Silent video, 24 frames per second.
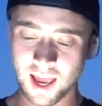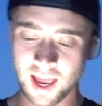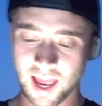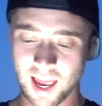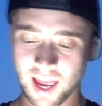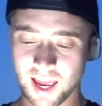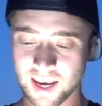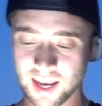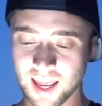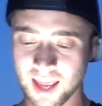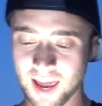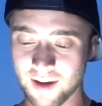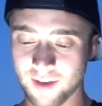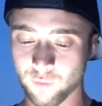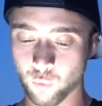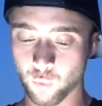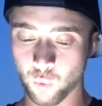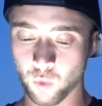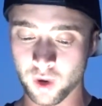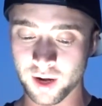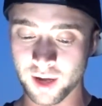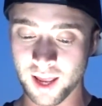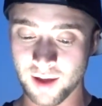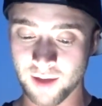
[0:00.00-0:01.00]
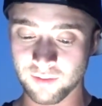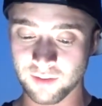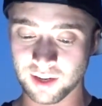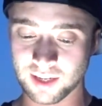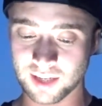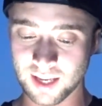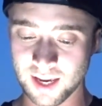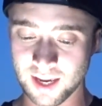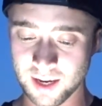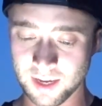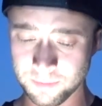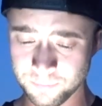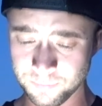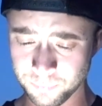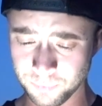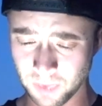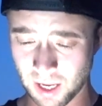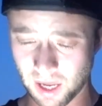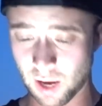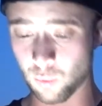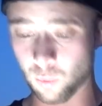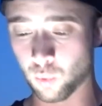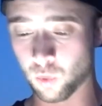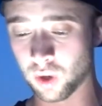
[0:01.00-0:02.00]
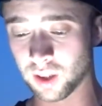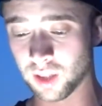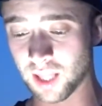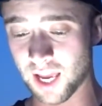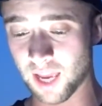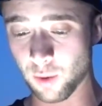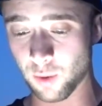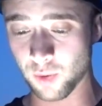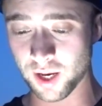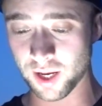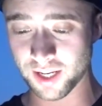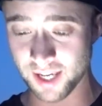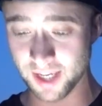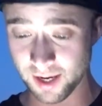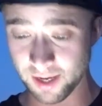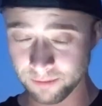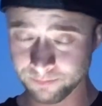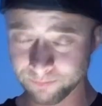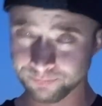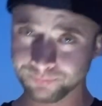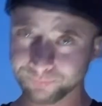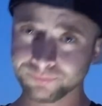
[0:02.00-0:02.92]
and have one heavy day and one lightweight day?